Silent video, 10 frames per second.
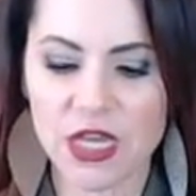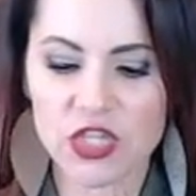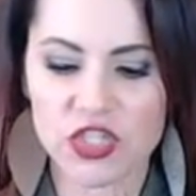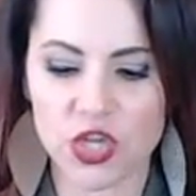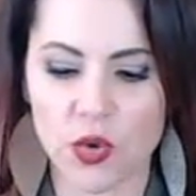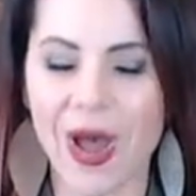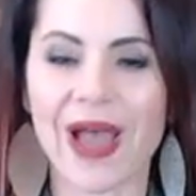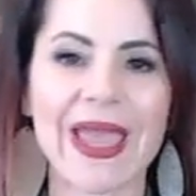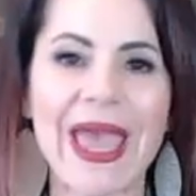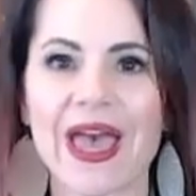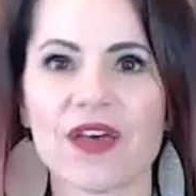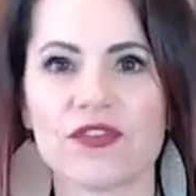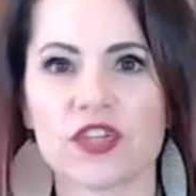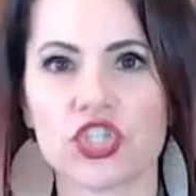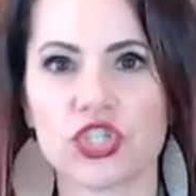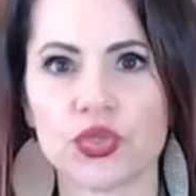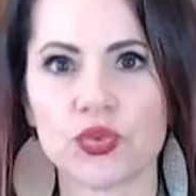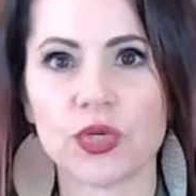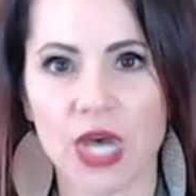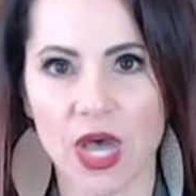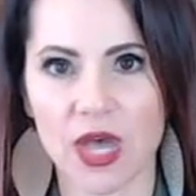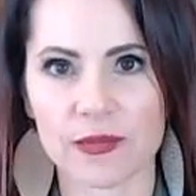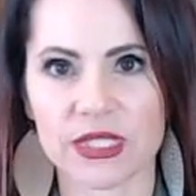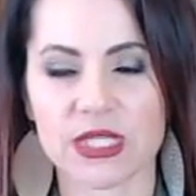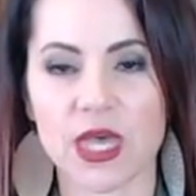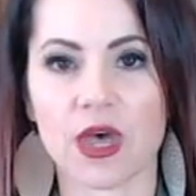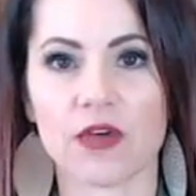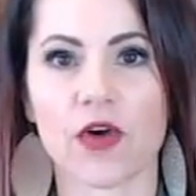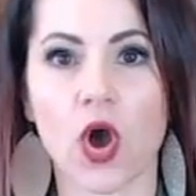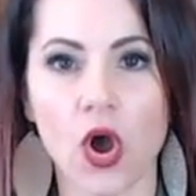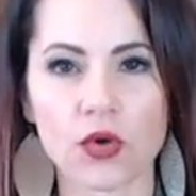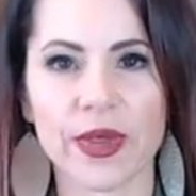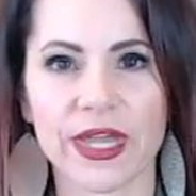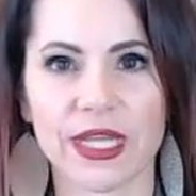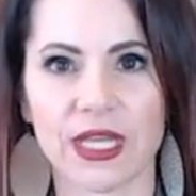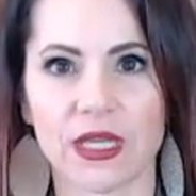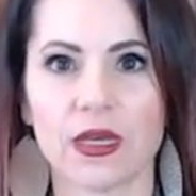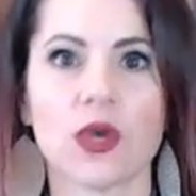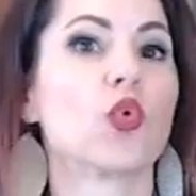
So I have 2 cups of already